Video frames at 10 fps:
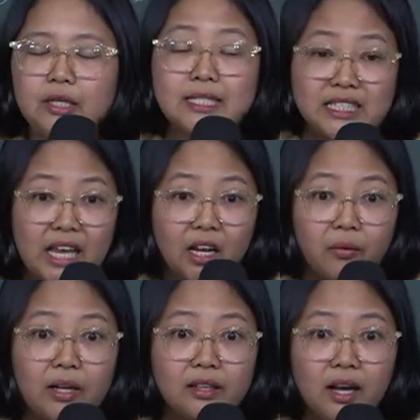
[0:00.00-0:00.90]
sick
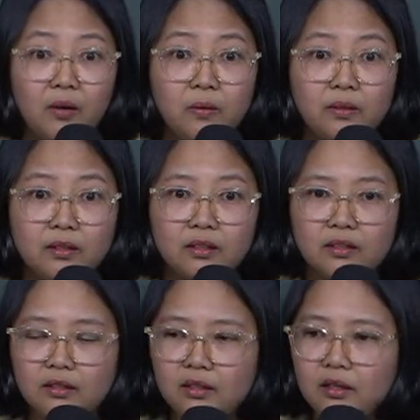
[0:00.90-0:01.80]
right now.
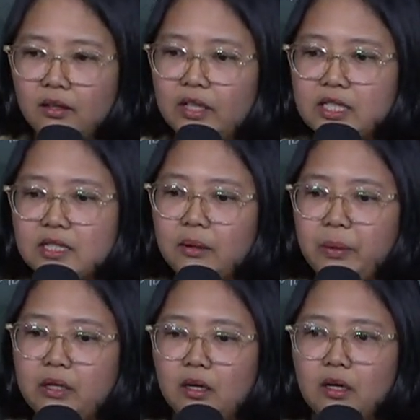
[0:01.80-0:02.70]
This is not
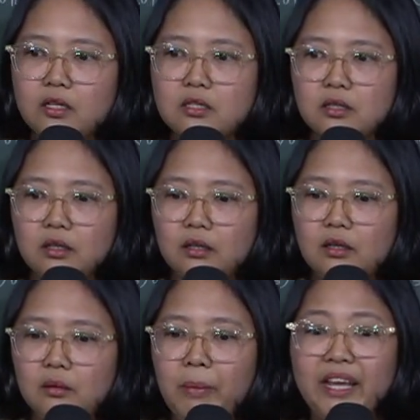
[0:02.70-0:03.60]
because
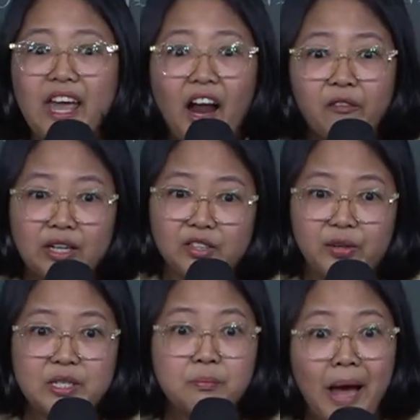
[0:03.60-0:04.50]
my character
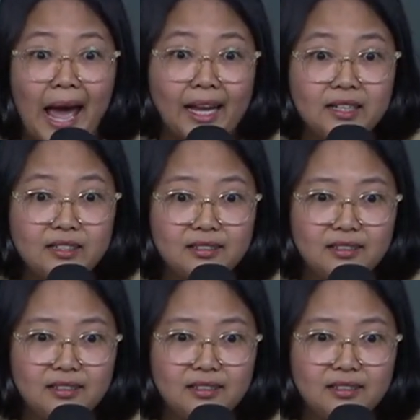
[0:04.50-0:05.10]
is bad.